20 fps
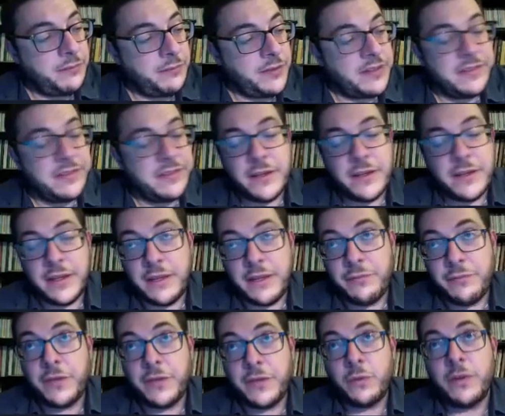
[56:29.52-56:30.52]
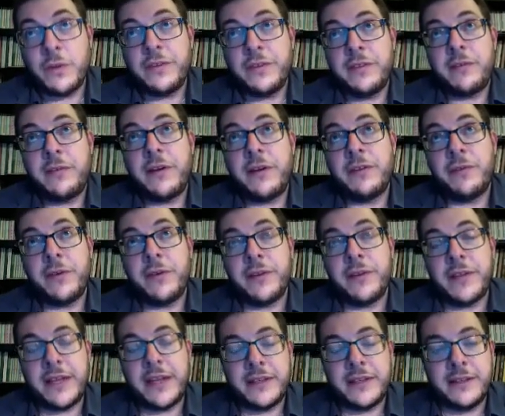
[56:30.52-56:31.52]
it's if it was
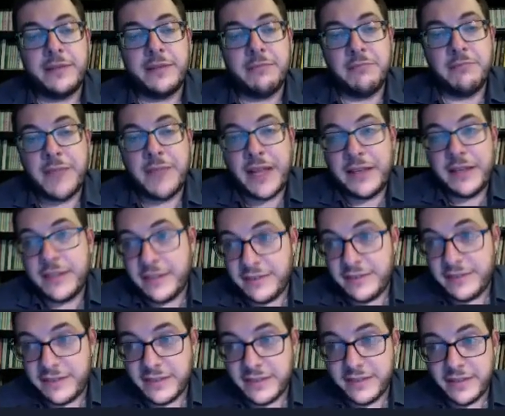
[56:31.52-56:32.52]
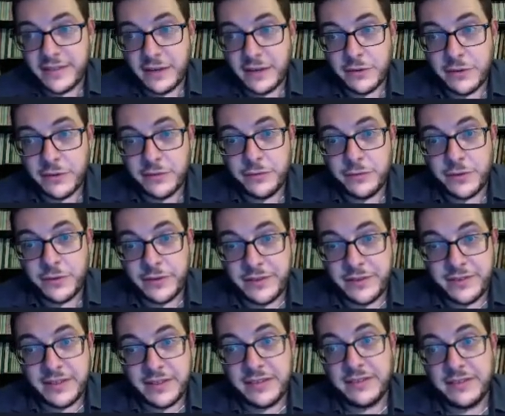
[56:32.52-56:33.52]
transferred at 96 hours for
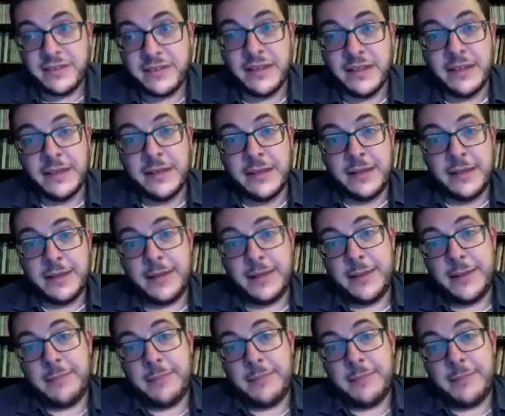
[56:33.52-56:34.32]
instance uh,